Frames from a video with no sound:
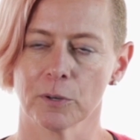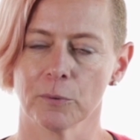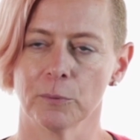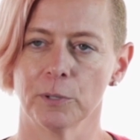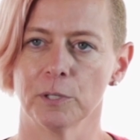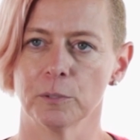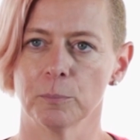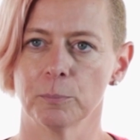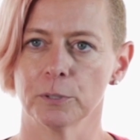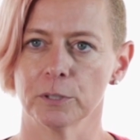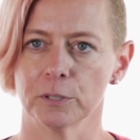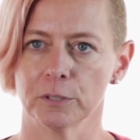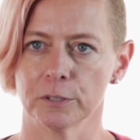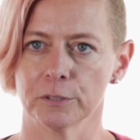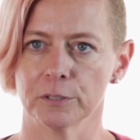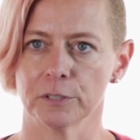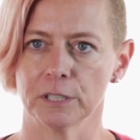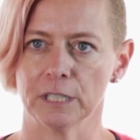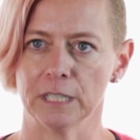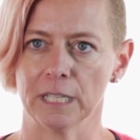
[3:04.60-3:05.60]
we're going to put
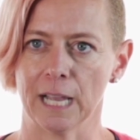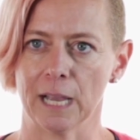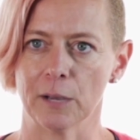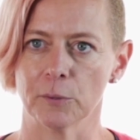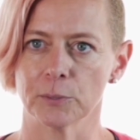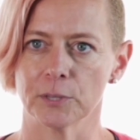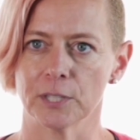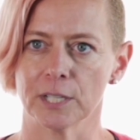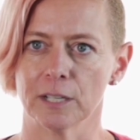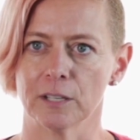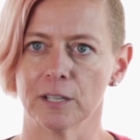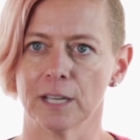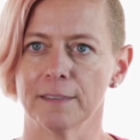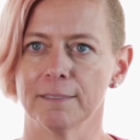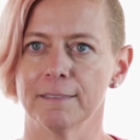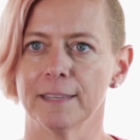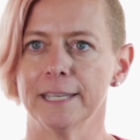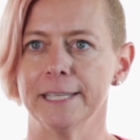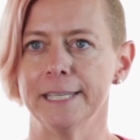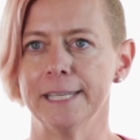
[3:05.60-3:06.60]
learning out there
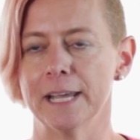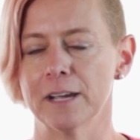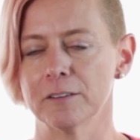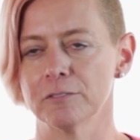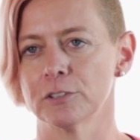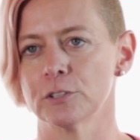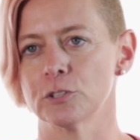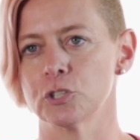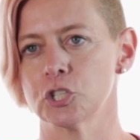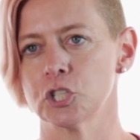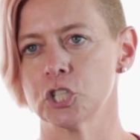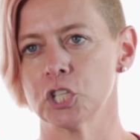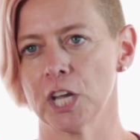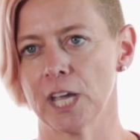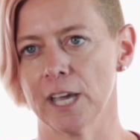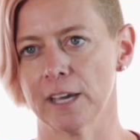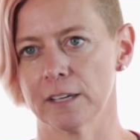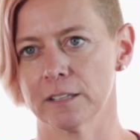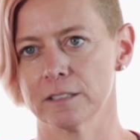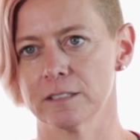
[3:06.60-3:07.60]
and then never
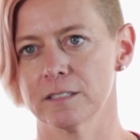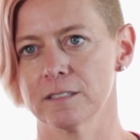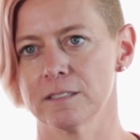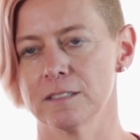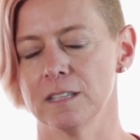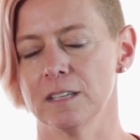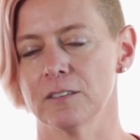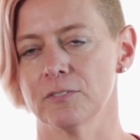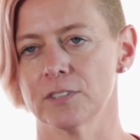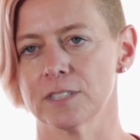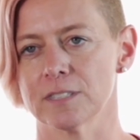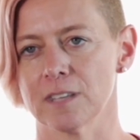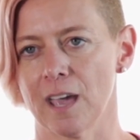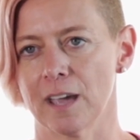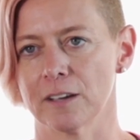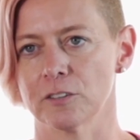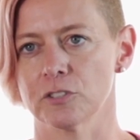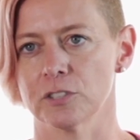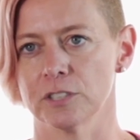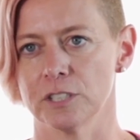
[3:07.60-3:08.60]
check to see if it's
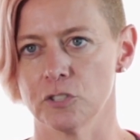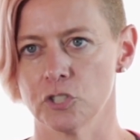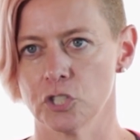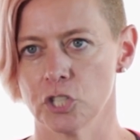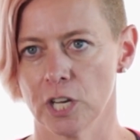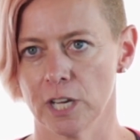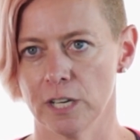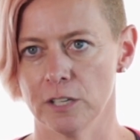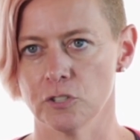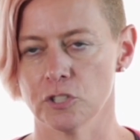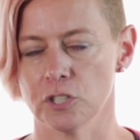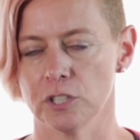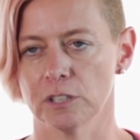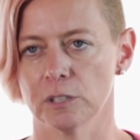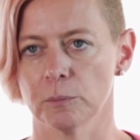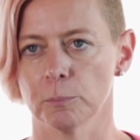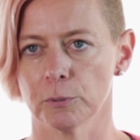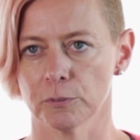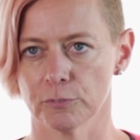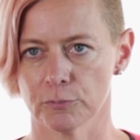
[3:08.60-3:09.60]
actually
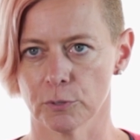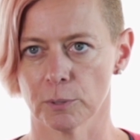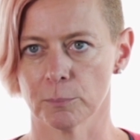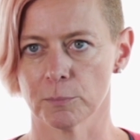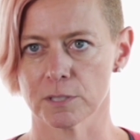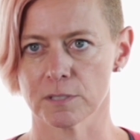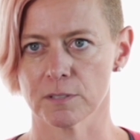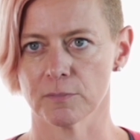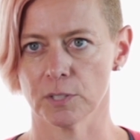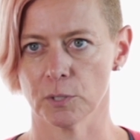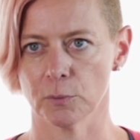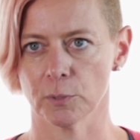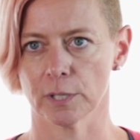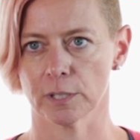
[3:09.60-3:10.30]
changing the performance of the